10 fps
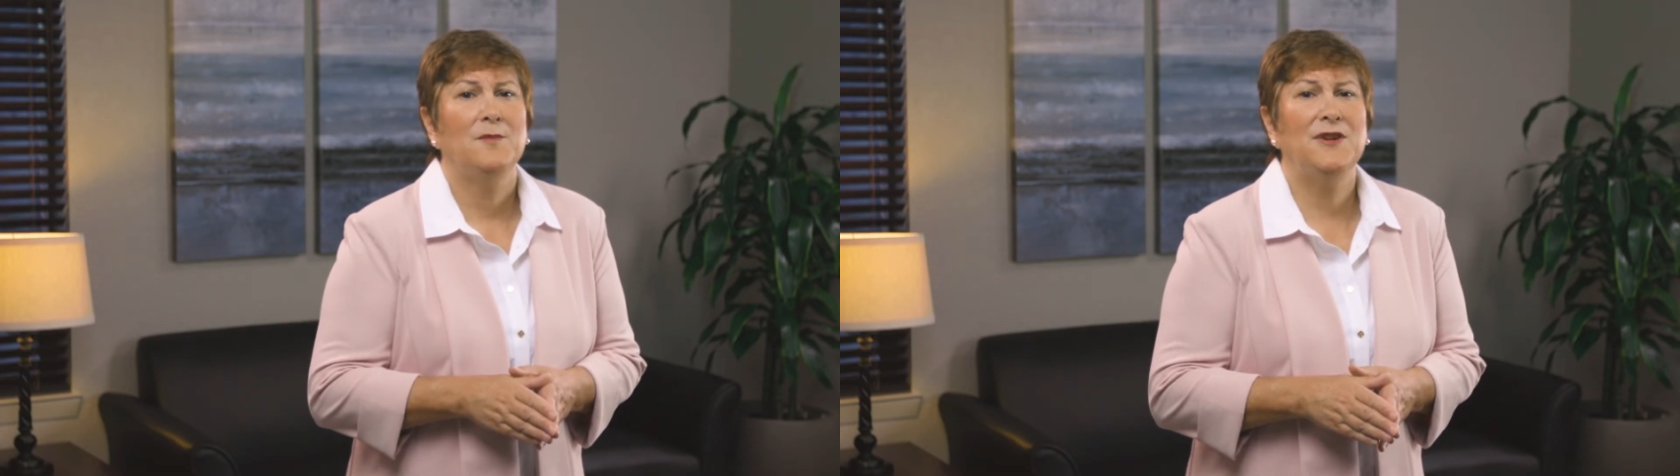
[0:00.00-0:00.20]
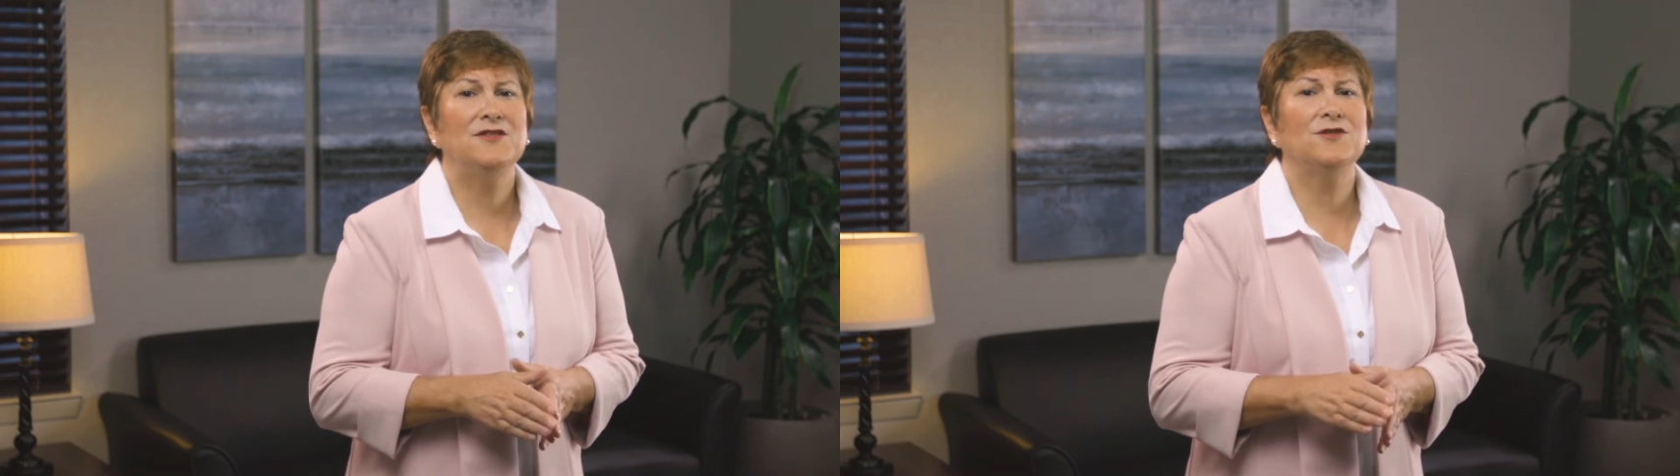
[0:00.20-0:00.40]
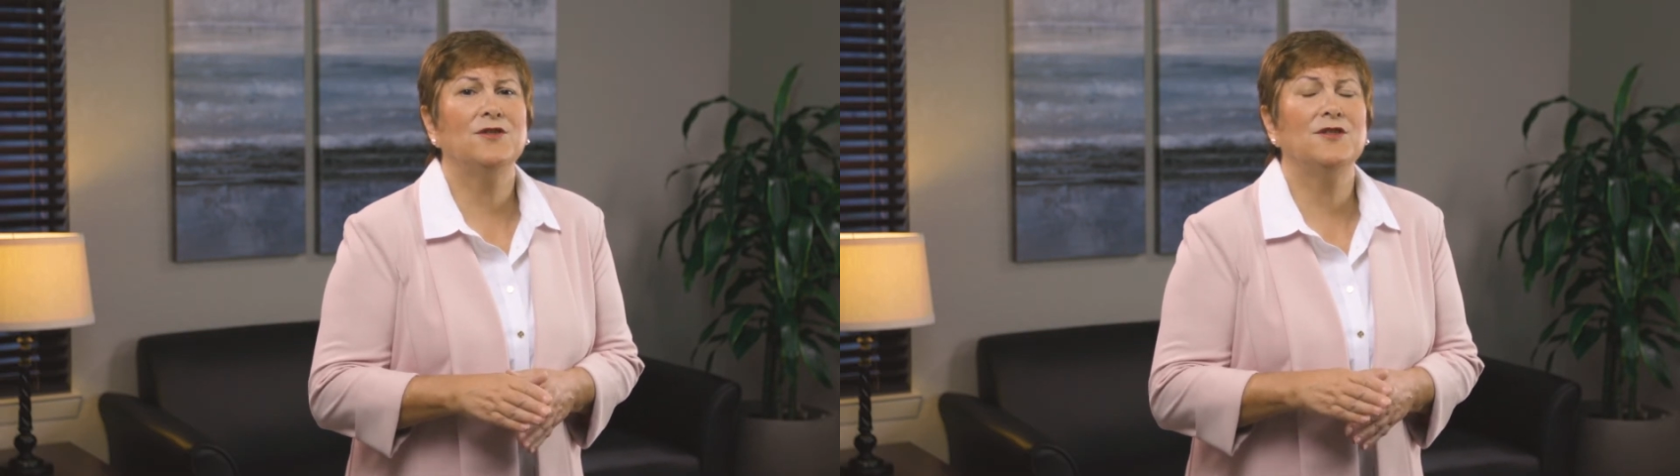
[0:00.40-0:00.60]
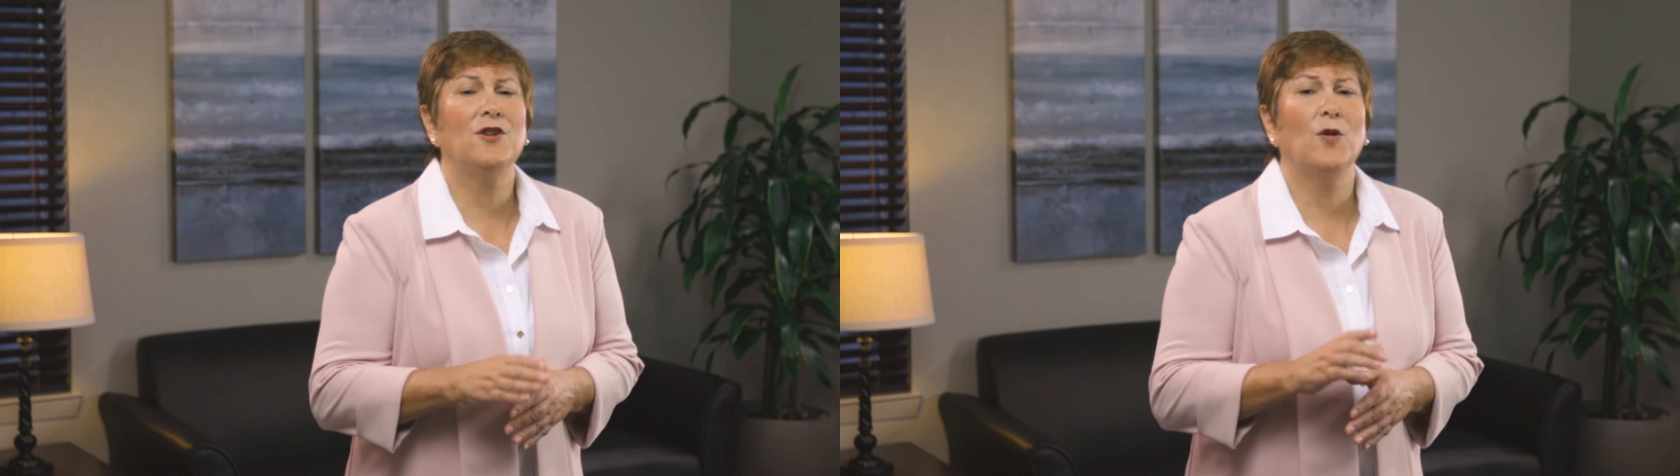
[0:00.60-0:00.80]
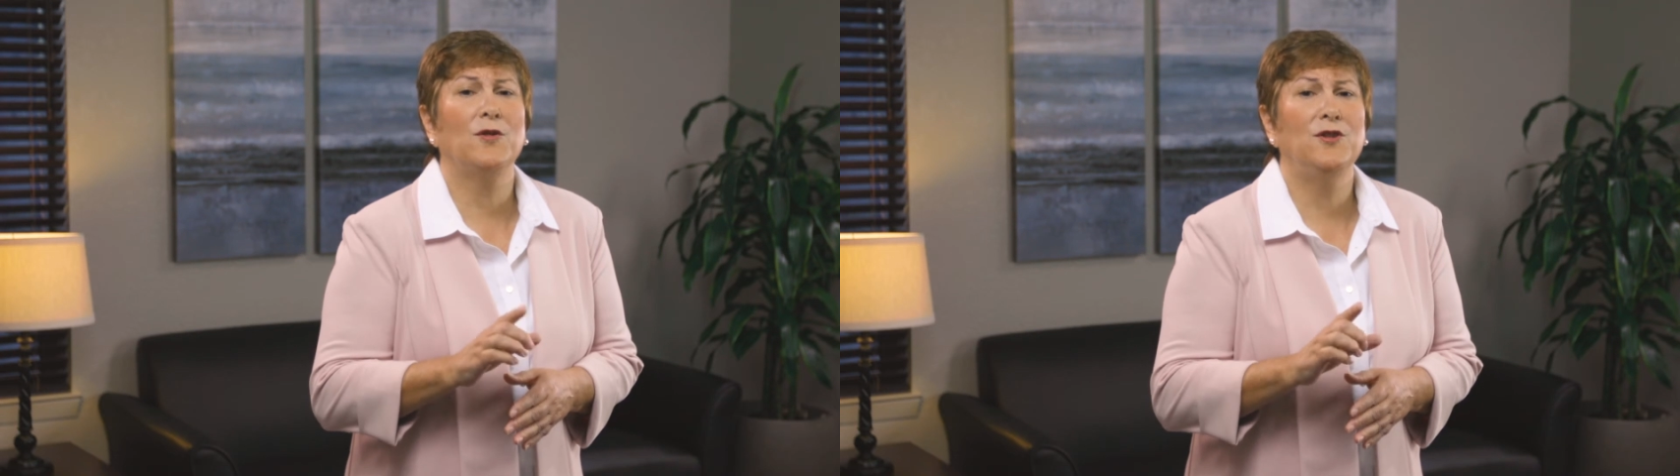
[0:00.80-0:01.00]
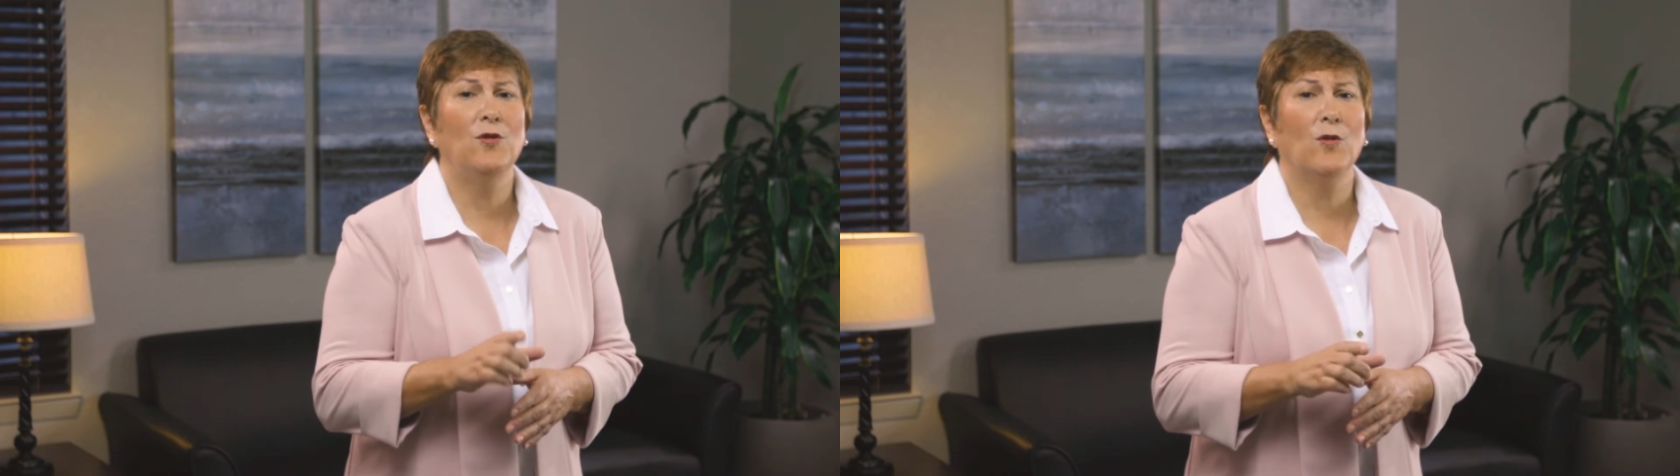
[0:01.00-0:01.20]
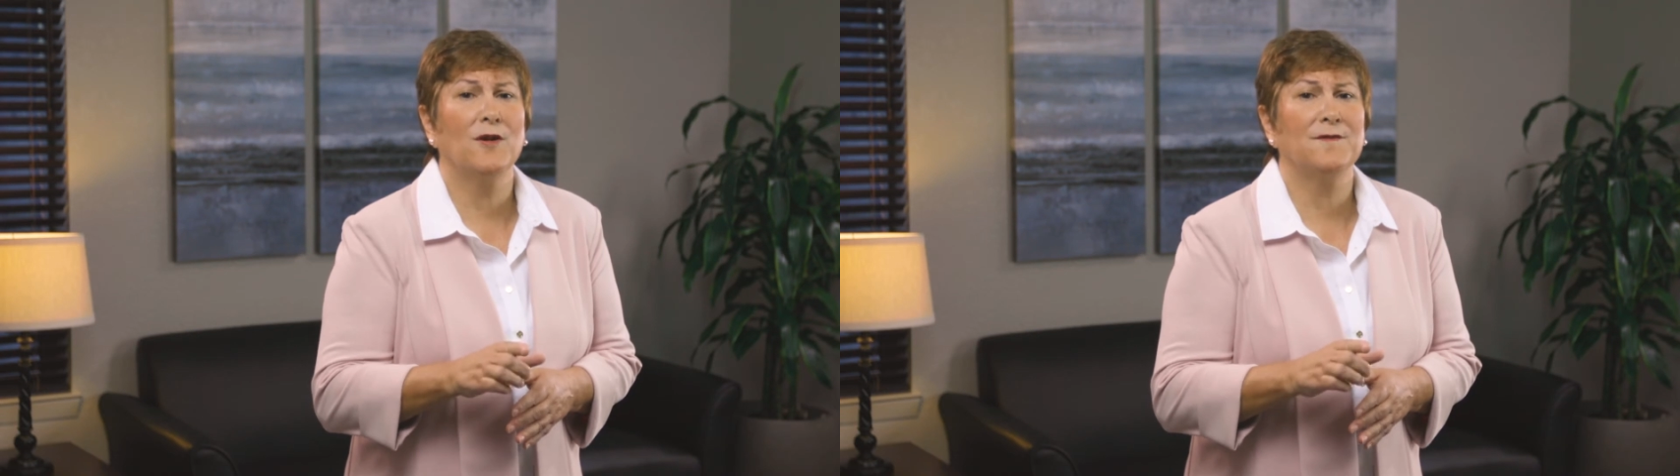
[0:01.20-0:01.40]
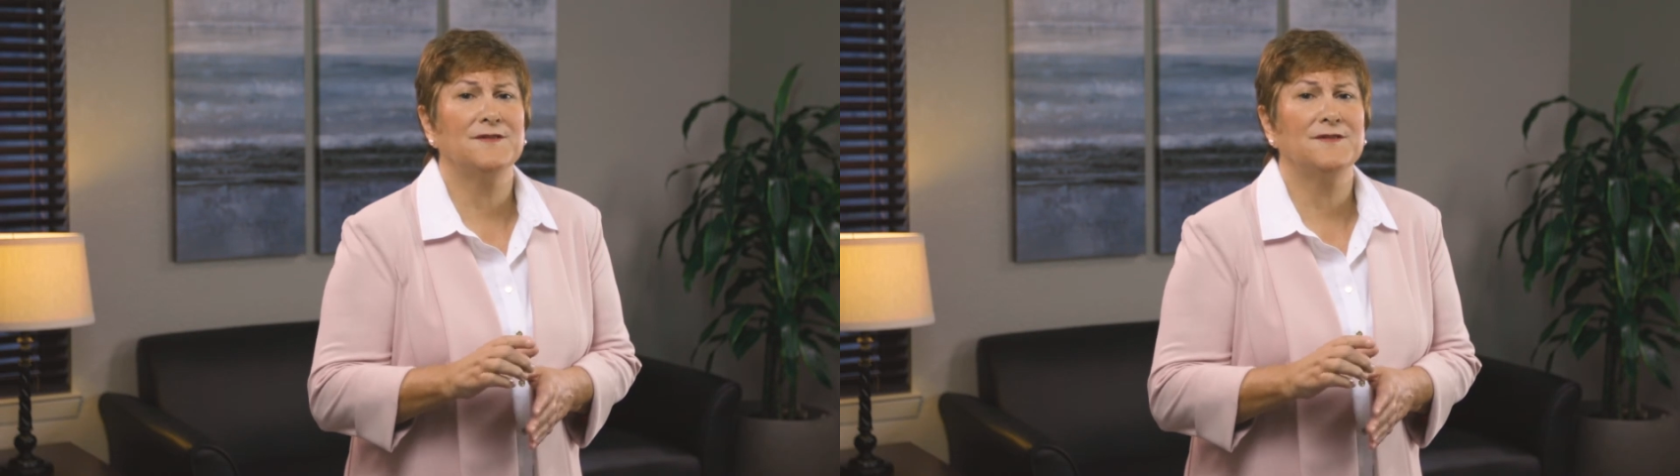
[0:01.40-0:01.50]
Be sure to know your